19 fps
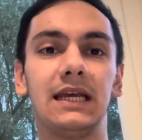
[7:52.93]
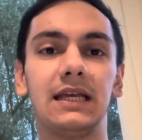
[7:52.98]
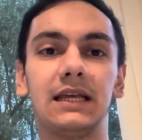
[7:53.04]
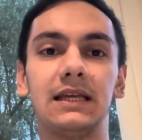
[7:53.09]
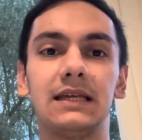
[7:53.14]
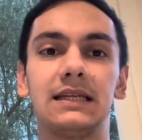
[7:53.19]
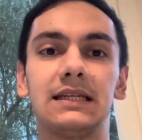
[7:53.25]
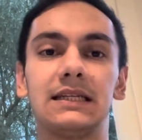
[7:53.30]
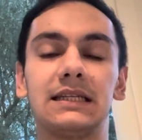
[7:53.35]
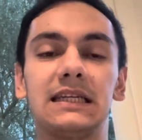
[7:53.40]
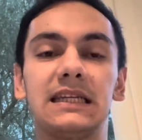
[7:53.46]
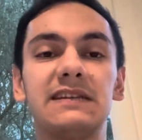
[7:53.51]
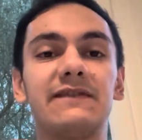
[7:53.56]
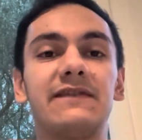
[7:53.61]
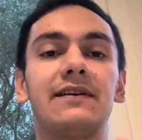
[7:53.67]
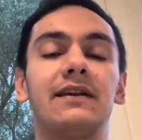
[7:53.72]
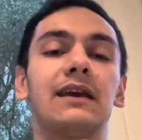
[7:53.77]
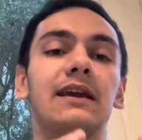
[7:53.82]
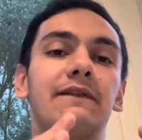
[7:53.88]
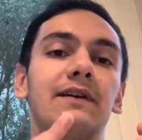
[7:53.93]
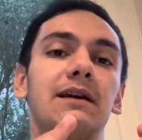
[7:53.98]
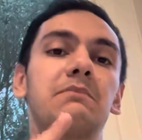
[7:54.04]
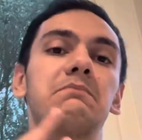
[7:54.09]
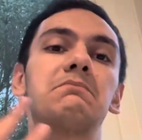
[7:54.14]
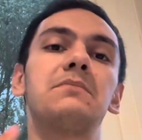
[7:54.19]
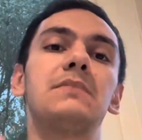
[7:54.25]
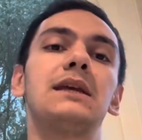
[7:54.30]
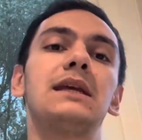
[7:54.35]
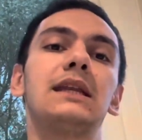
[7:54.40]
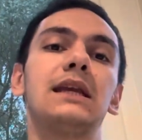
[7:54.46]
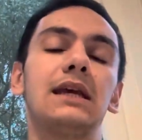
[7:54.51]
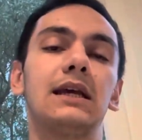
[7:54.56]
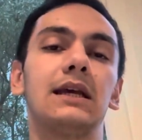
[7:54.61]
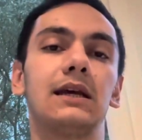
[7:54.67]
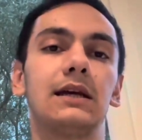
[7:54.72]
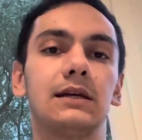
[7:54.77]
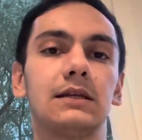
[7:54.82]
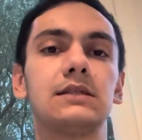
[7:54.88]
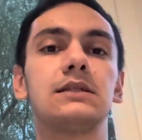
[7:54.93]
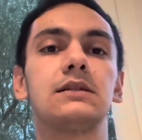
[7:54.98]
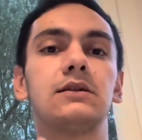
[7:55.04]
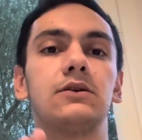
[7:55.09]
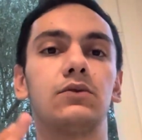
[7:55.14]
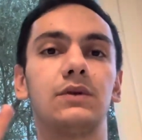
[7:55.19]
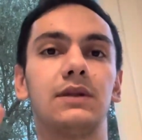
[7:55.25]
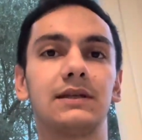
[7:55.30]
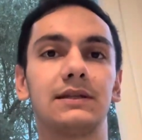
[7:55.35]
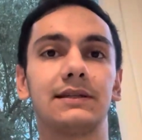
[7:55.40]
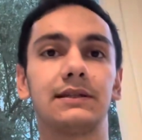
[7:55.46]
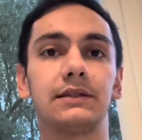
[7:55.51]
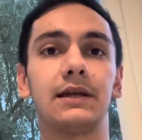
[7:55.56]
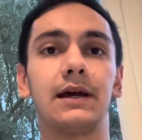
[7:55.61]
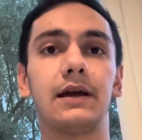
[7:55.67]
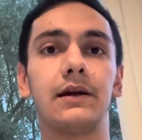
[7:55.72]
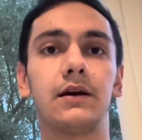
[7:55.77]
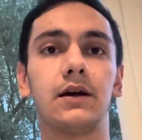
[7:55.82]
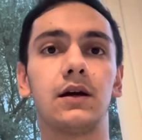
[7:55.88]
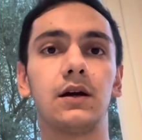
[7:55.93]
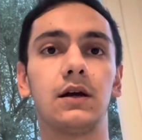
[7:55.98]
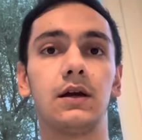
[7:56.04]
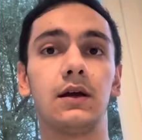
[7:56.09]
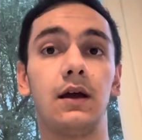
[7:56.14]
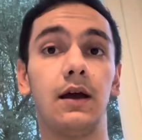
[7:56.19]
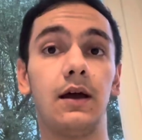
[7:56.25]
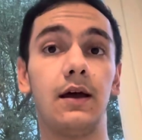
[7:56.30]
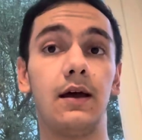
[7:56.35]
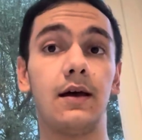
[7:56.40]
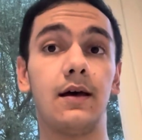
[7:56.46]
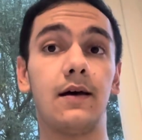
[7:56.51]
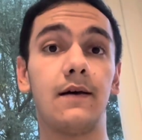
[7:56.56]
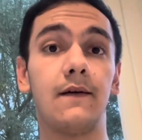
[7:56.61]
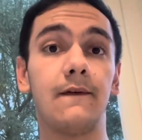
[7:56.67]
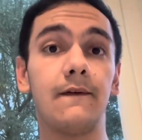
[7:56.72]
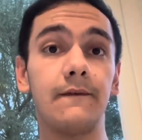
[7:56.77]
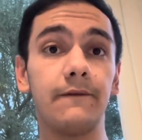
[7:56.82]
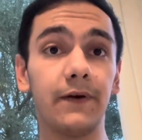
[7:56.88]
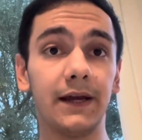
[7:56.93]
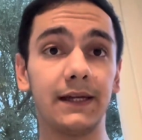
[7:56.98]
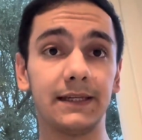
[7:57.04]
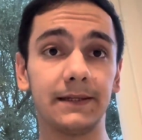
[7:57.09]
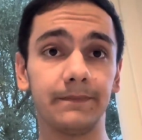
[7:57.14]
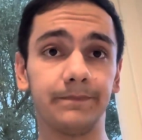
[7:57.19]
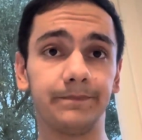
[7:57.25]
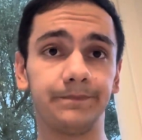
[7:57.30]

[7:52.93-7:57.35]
in giving meaning to this entire phrase.